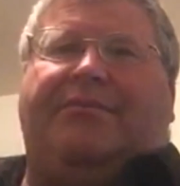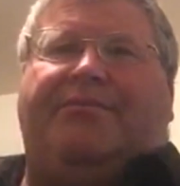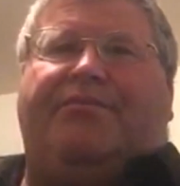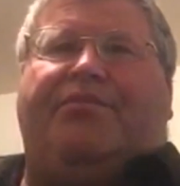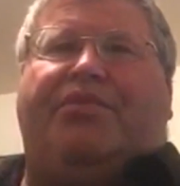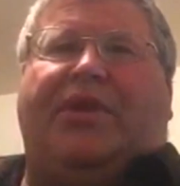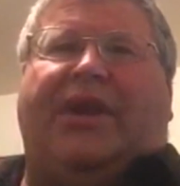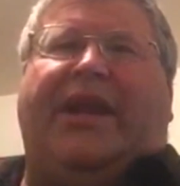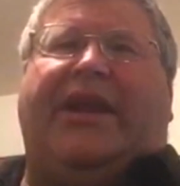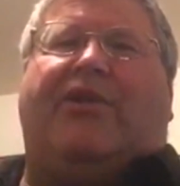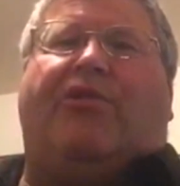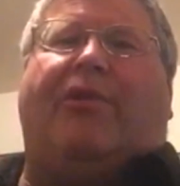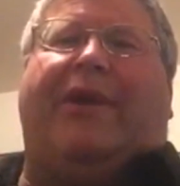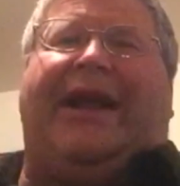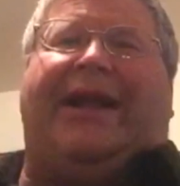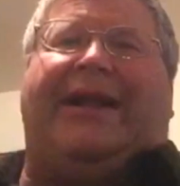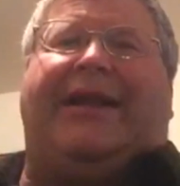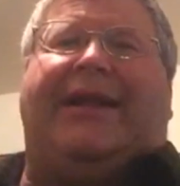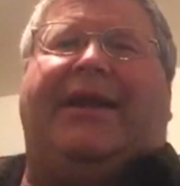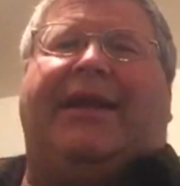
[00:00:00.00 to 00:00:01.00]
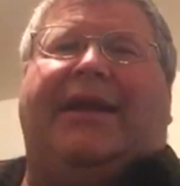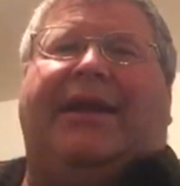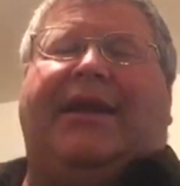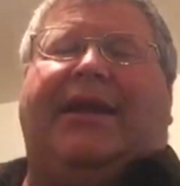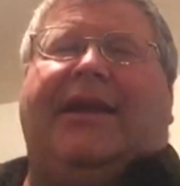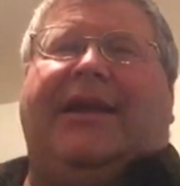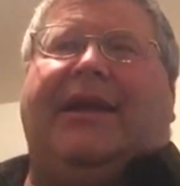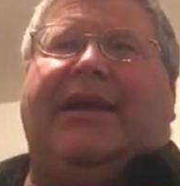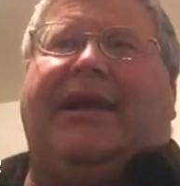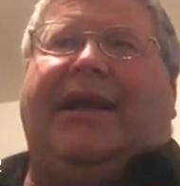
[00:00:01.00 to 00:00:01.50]
pretty quick.
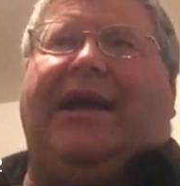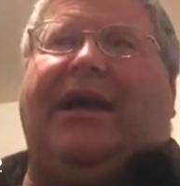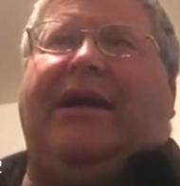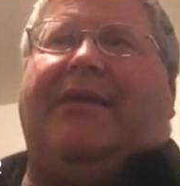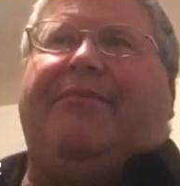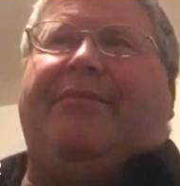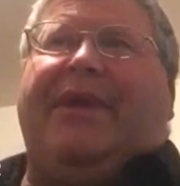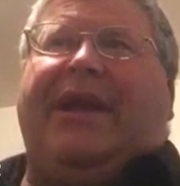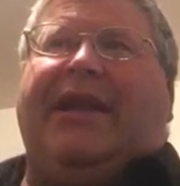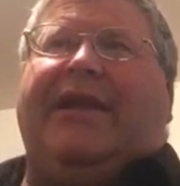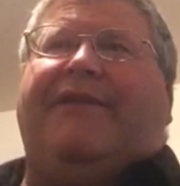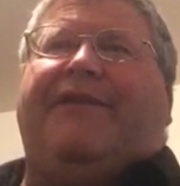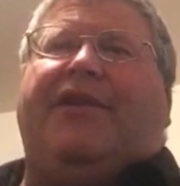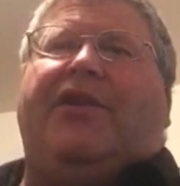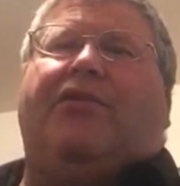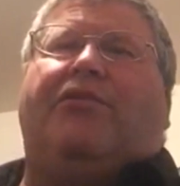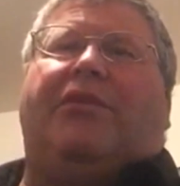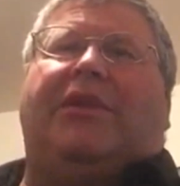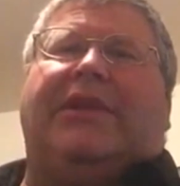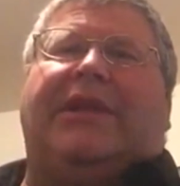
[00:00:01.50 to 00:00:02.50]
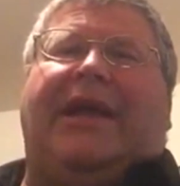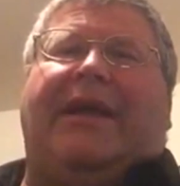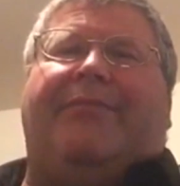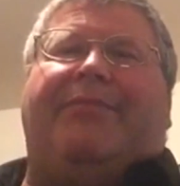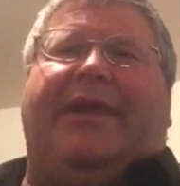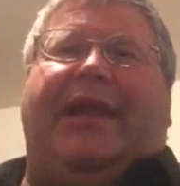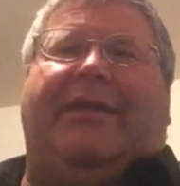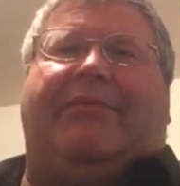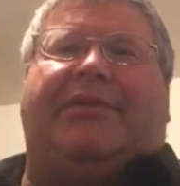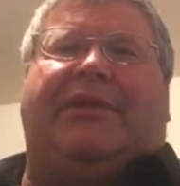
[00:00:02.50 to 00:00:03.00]
Many of you will not
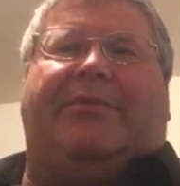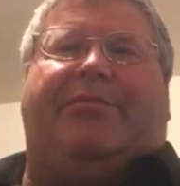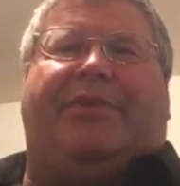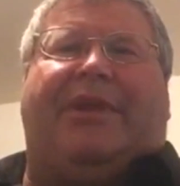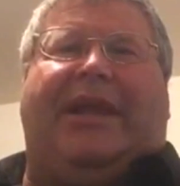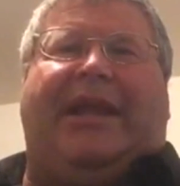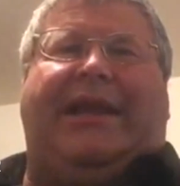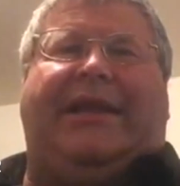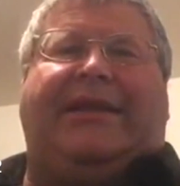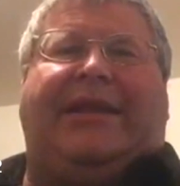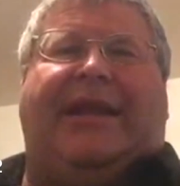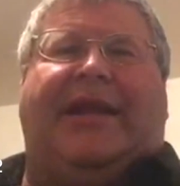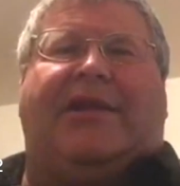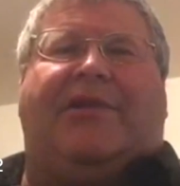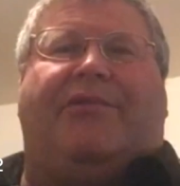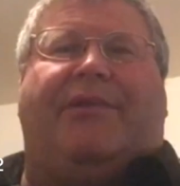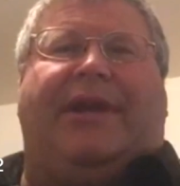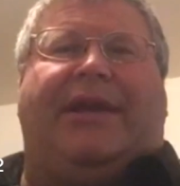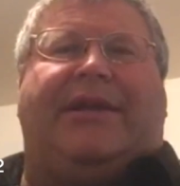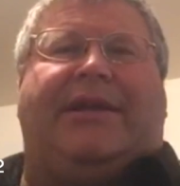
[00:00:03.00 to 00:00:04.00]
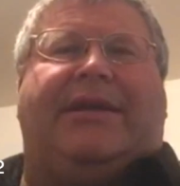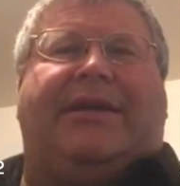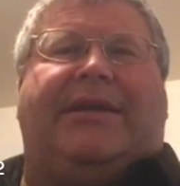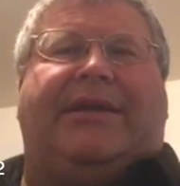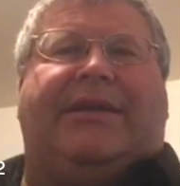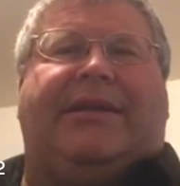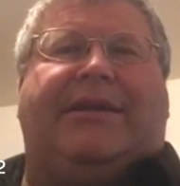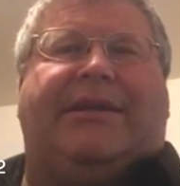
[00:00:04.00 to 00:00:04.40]
be able to play it that quick.